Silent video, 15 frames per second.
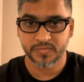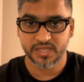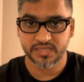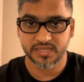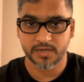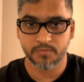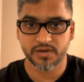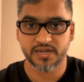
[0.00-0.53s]
They
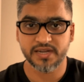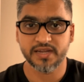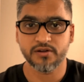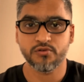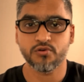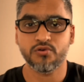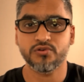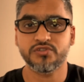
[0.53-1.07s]
are building
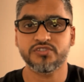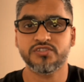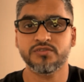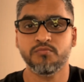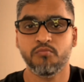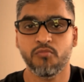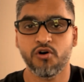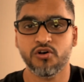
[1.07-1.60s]
roads,
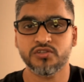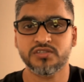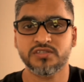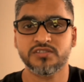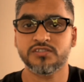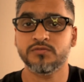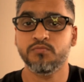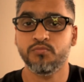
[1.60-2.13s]

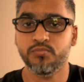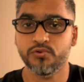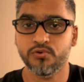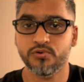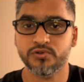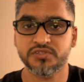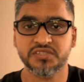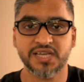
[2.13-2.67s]
mosques,
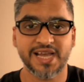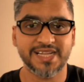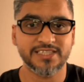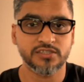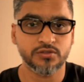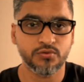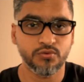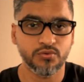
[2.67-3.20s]
ports, and
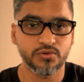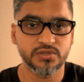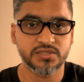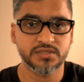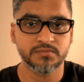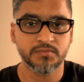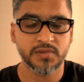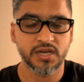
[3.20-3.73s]

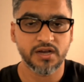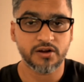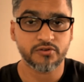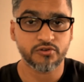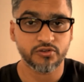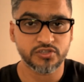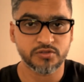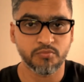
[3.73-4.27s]
schools
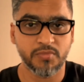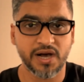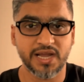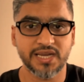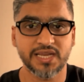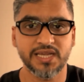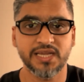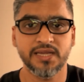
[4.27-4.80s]
across
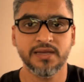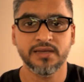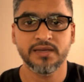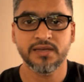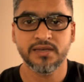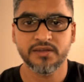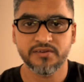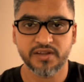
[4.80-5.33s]
Mali,
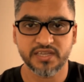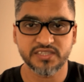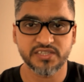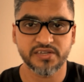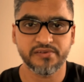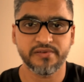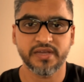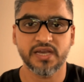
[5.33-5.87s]

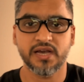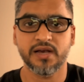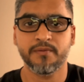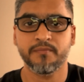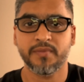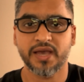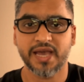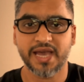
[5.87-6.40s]
Nigeria,
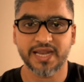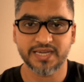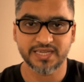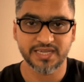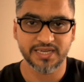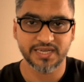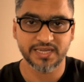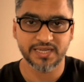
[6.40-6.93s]
and
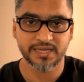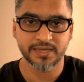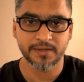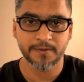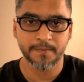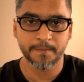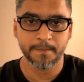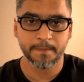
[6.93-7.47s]
Guinea,
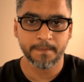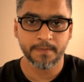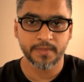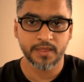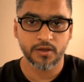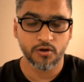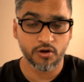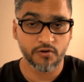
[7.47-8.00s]

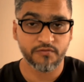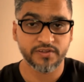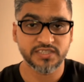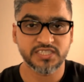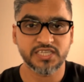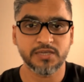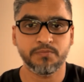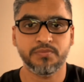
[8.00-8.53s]
often
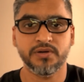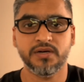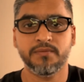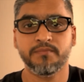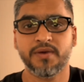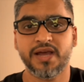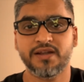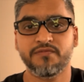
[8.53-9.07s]
cheaper
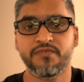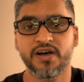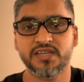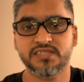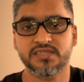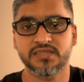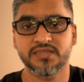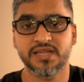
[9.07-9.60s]
and
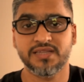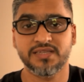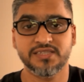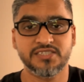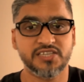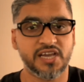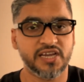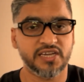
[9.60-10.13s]
faster than the
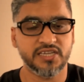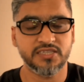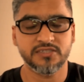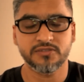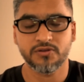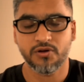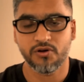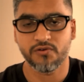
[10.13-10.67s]

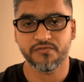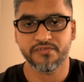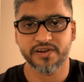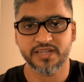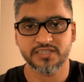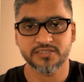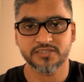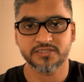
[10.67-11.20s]
Chinese or
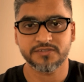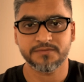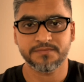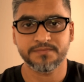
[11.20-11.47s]
French.